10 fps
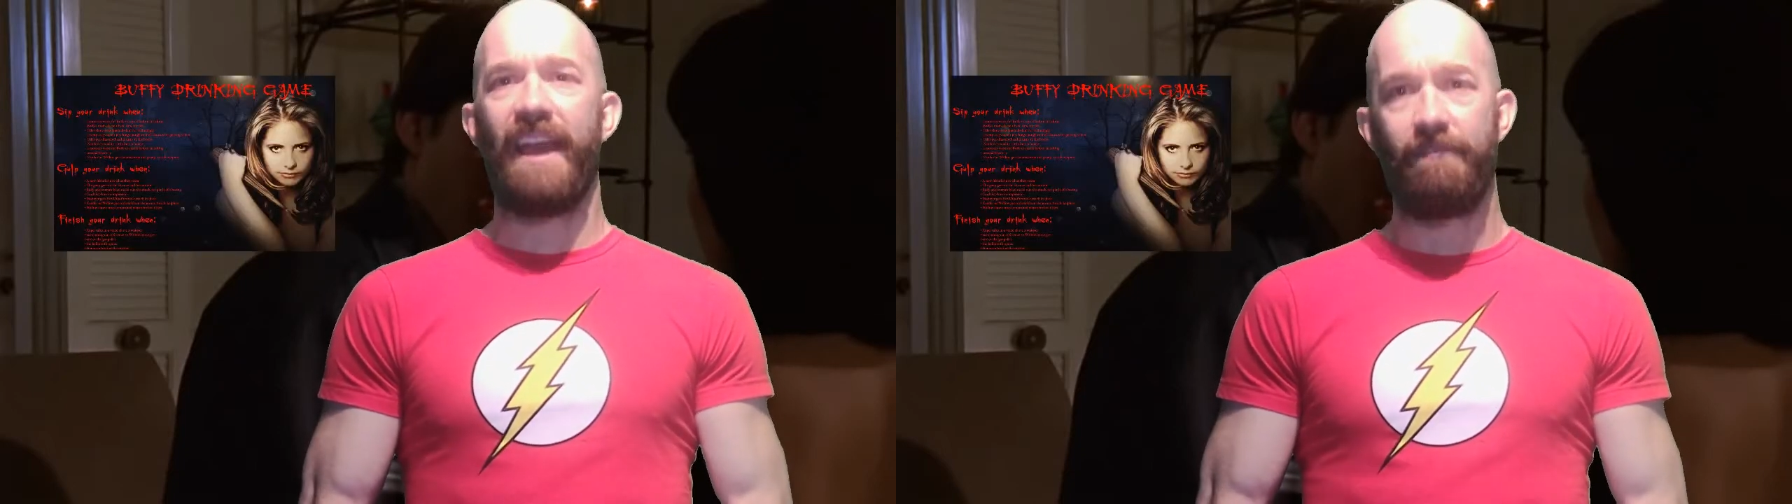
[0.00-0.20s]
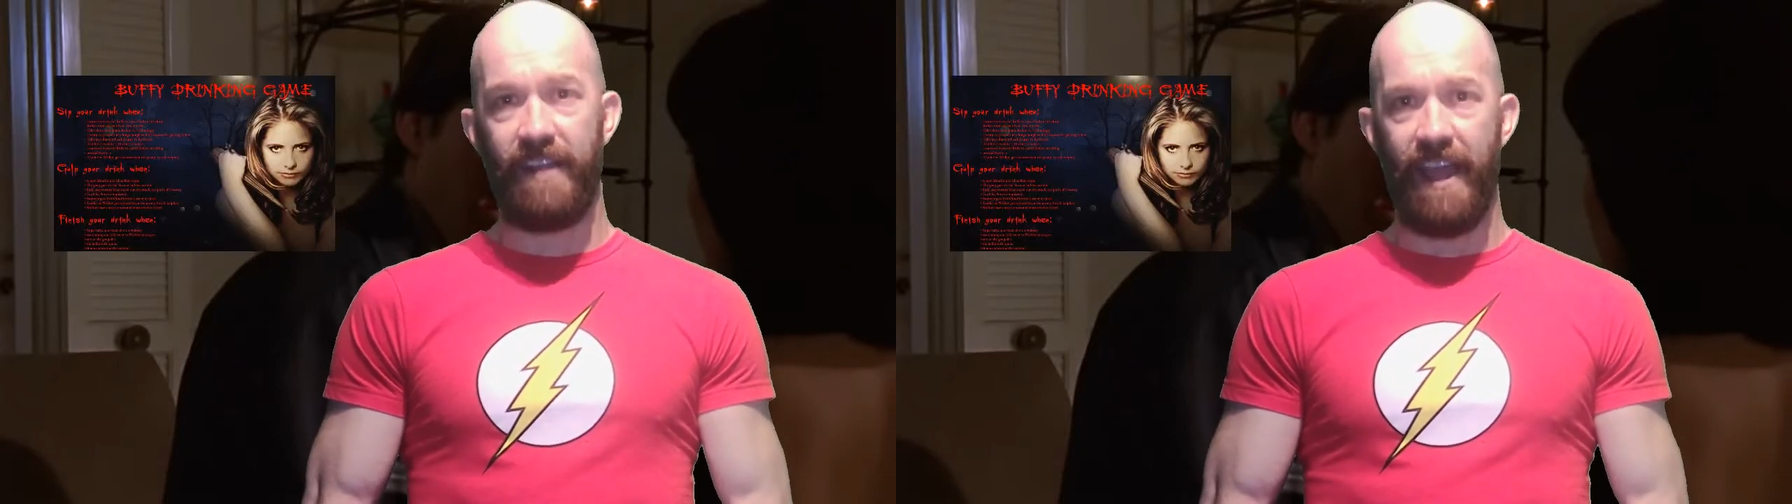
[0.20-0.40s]

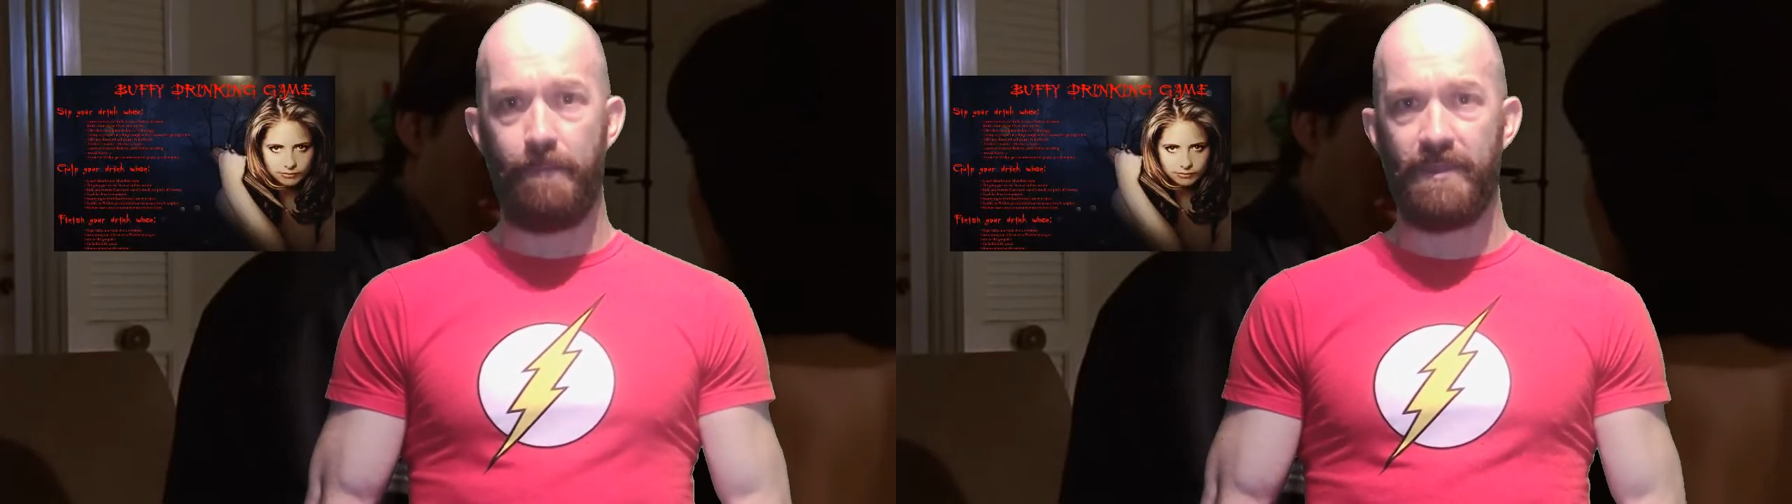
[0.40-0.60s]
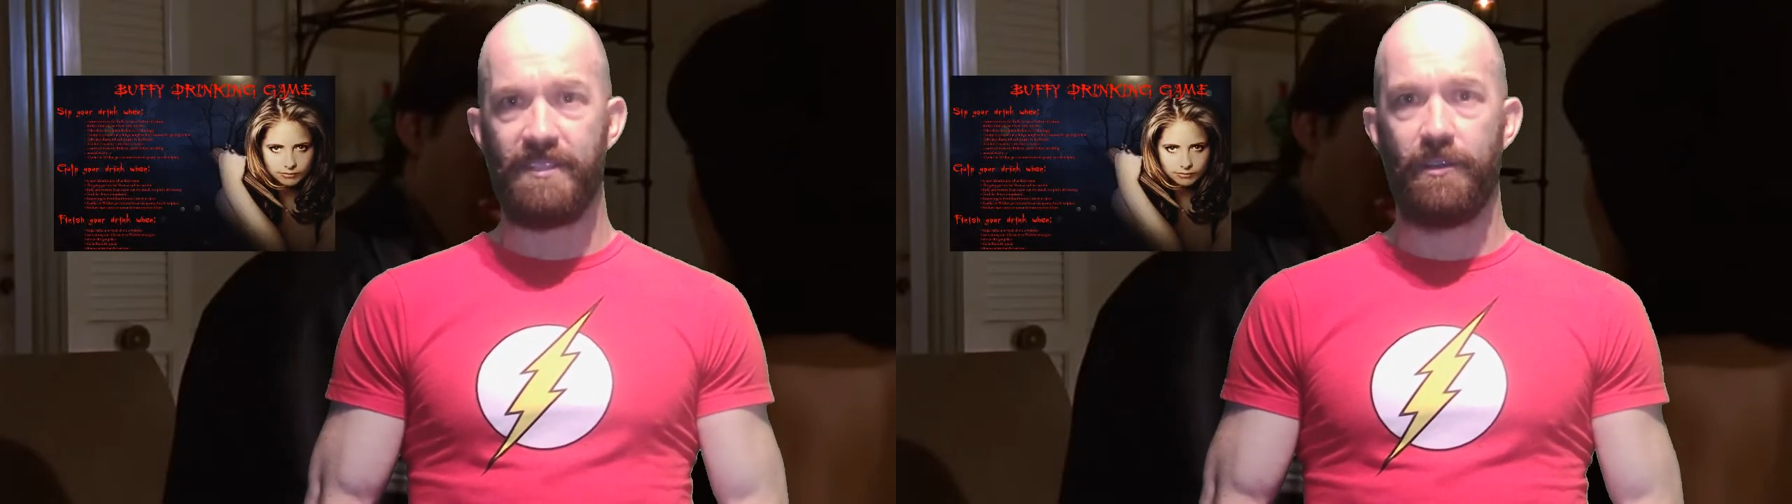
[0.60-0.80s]
every
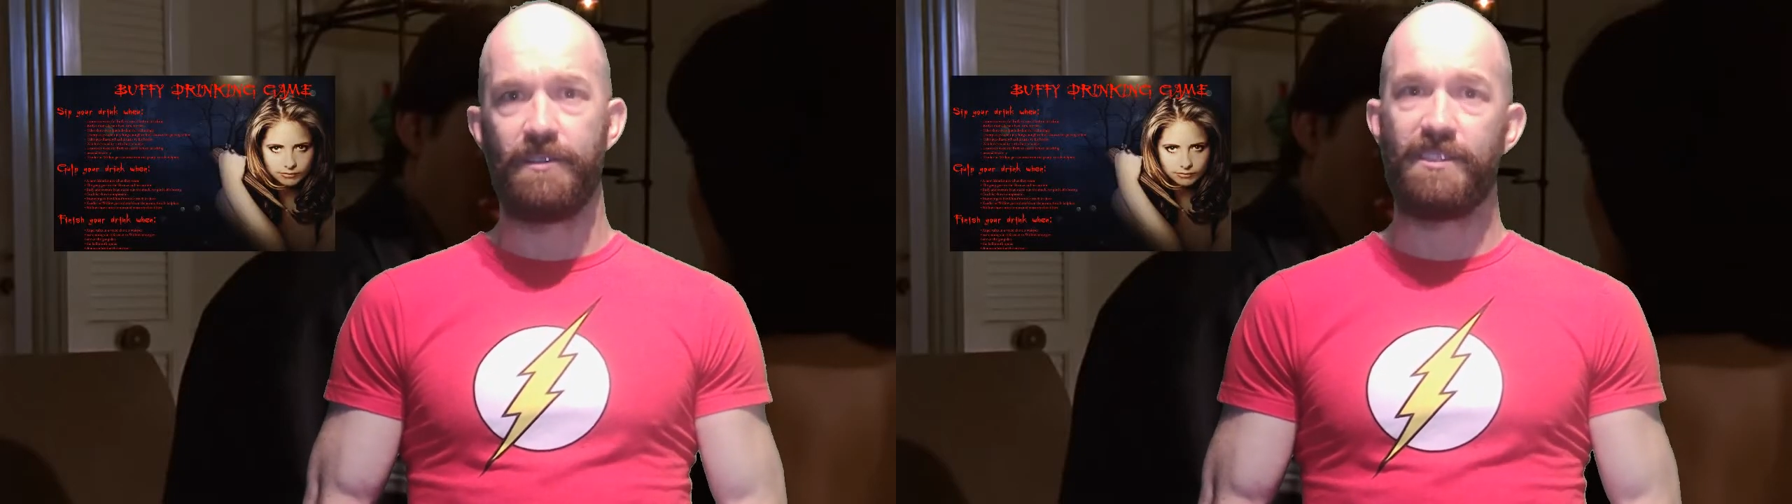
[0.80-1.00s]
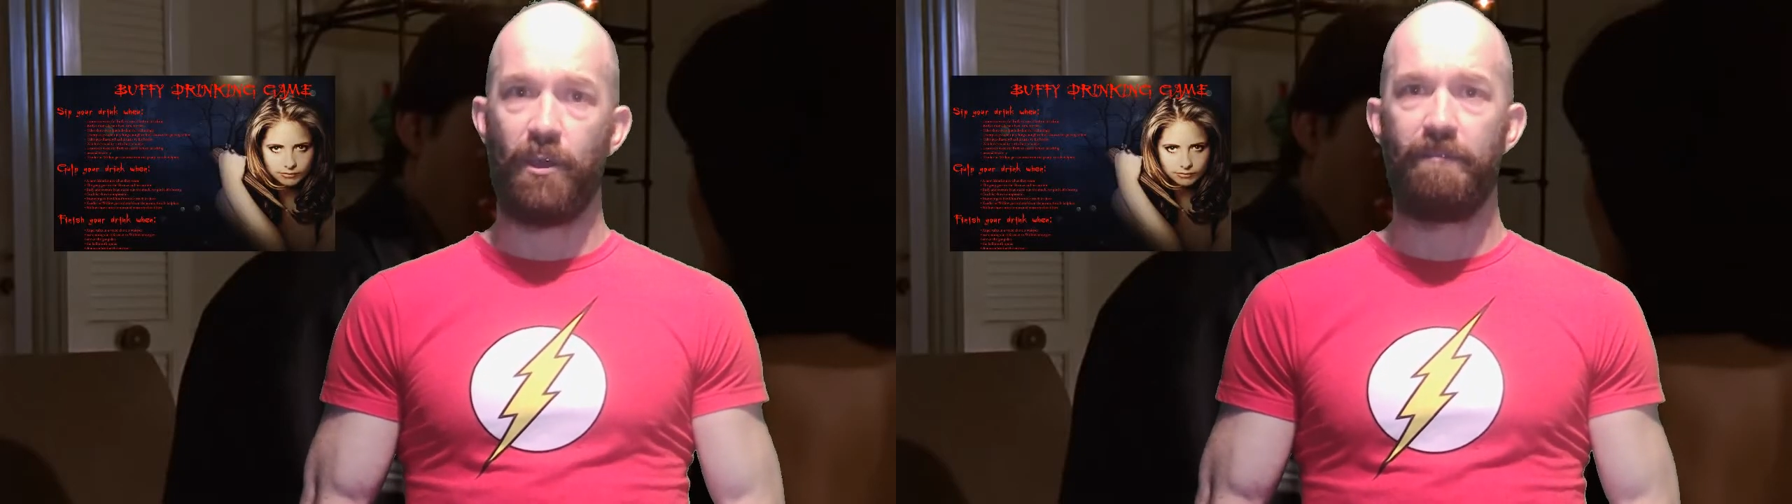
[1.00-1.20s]

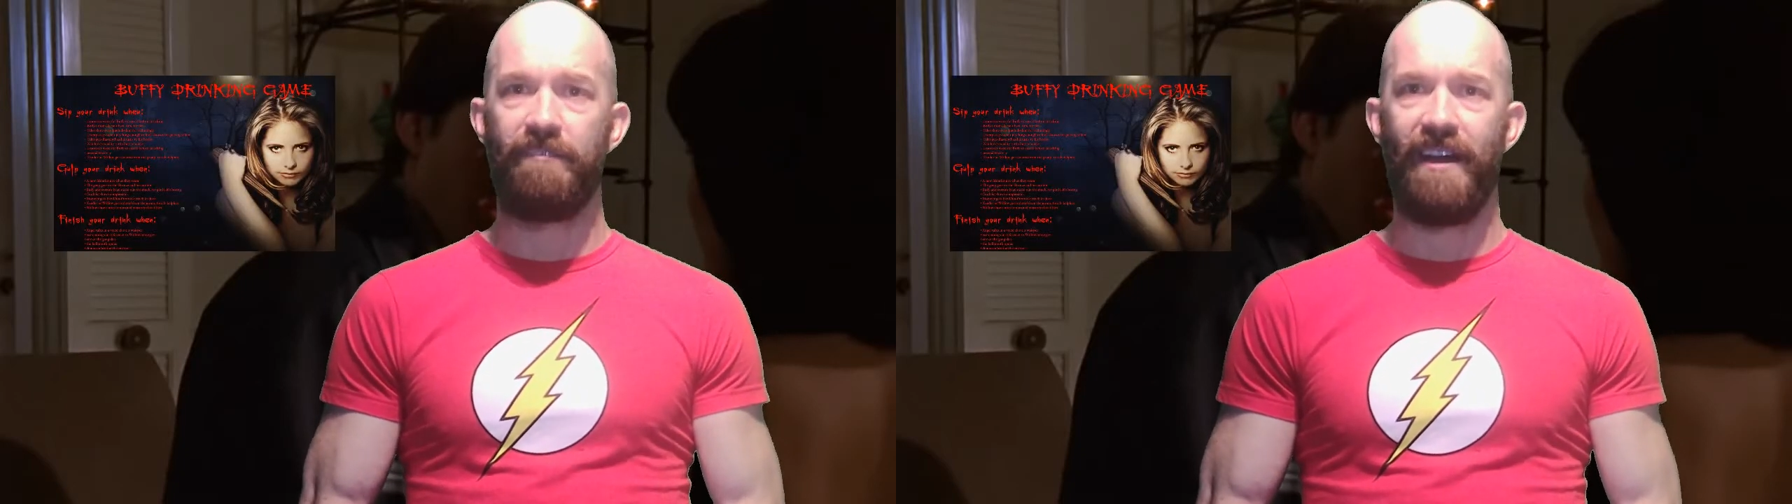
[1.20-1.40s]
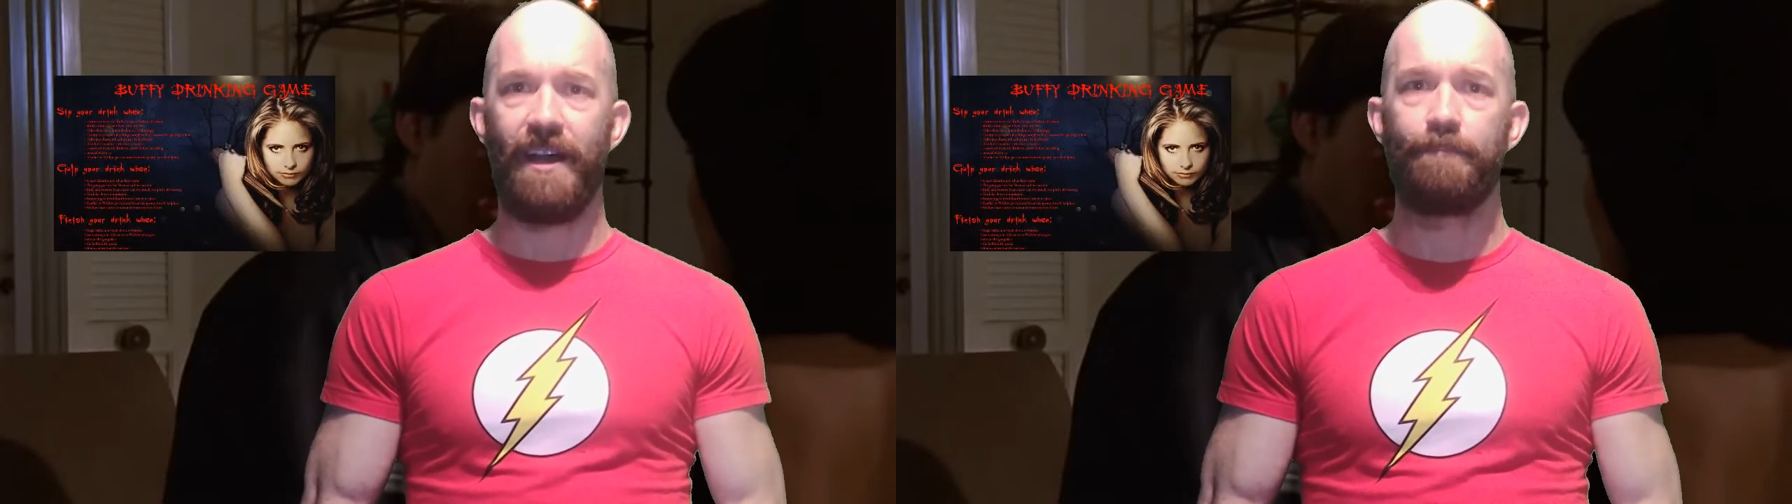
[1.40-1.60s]
episode so
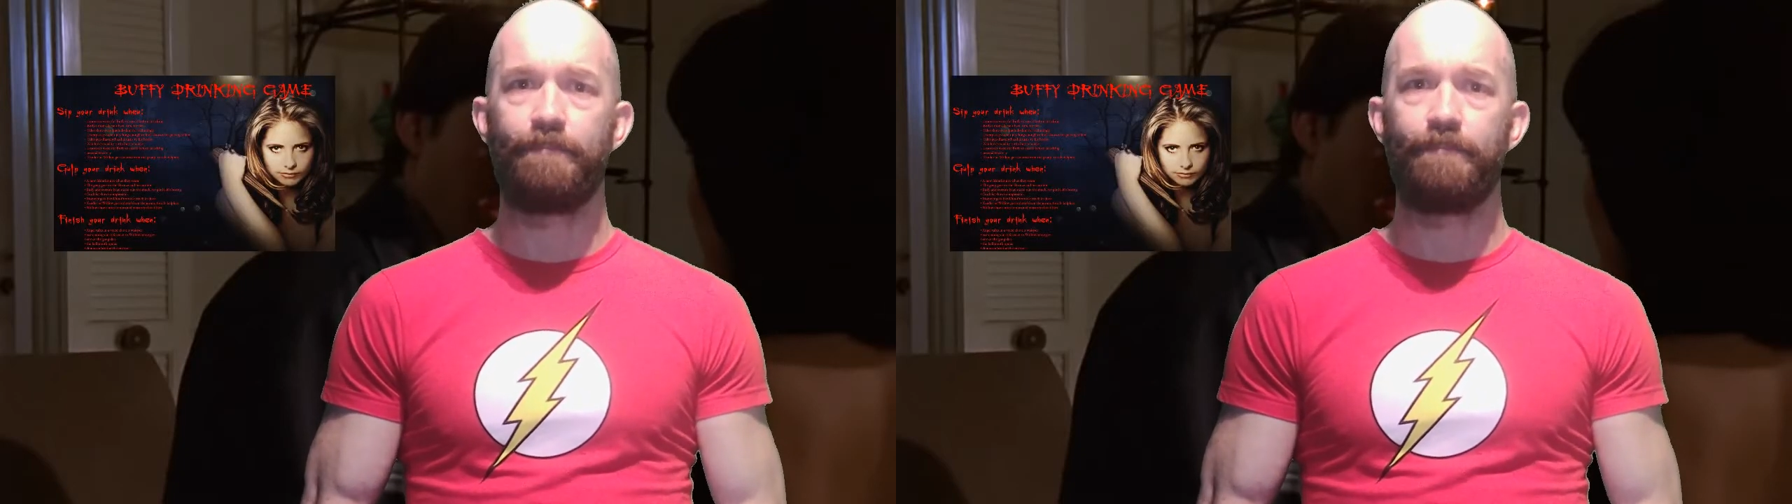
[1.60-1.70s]
far,